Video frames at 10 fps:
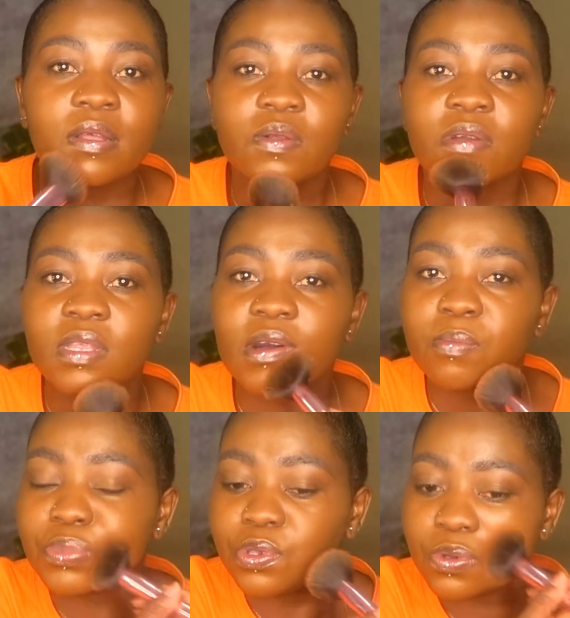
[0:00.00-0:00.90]
Look at how
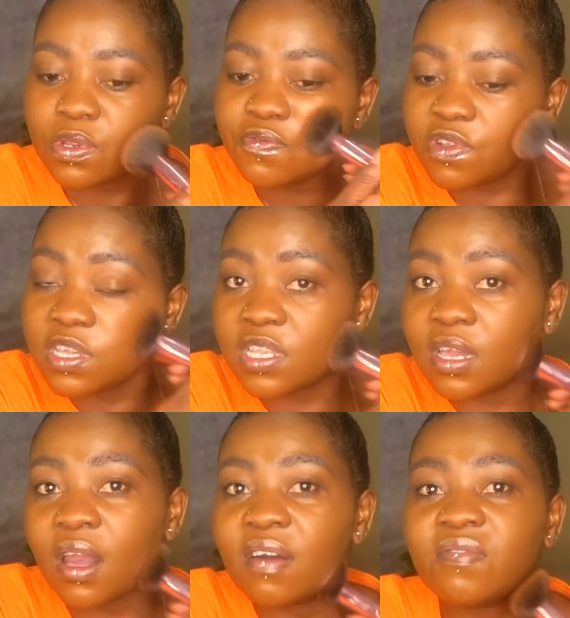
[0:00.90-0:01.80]
beautifully it
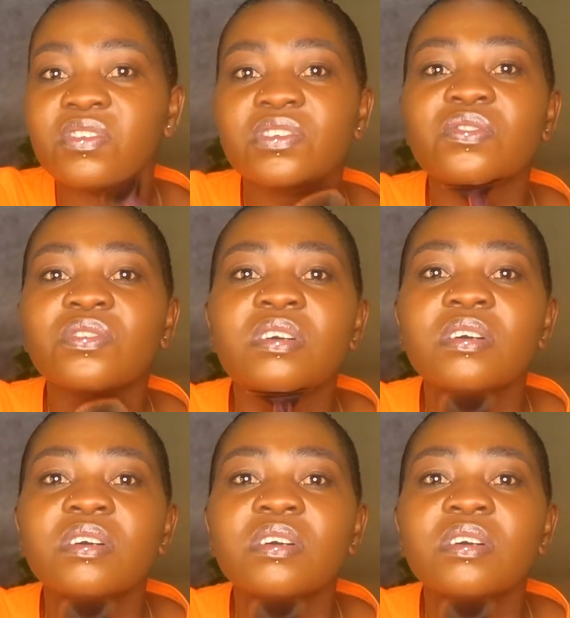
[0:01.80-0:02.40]
covers.